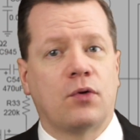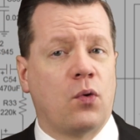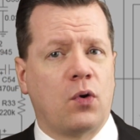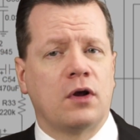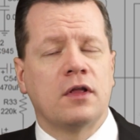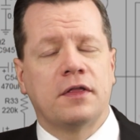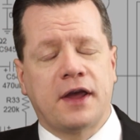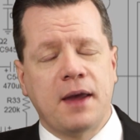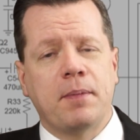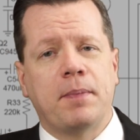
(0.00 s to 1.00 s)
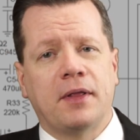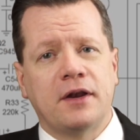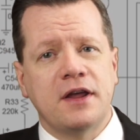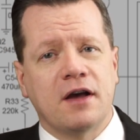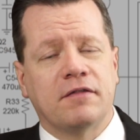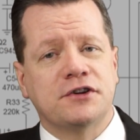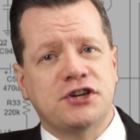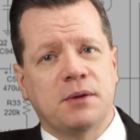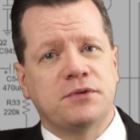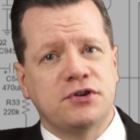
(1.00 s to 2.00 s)
or the capability of a
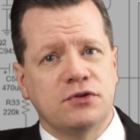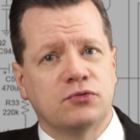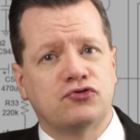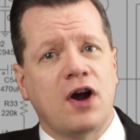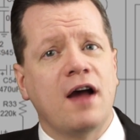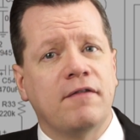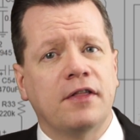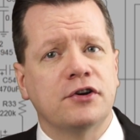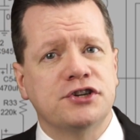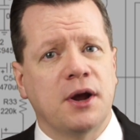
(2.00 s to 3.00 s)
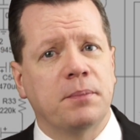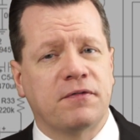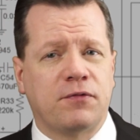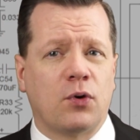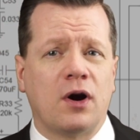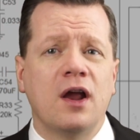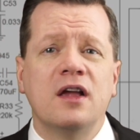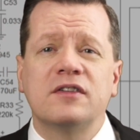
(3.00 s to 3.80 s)
chip to drive other chips for,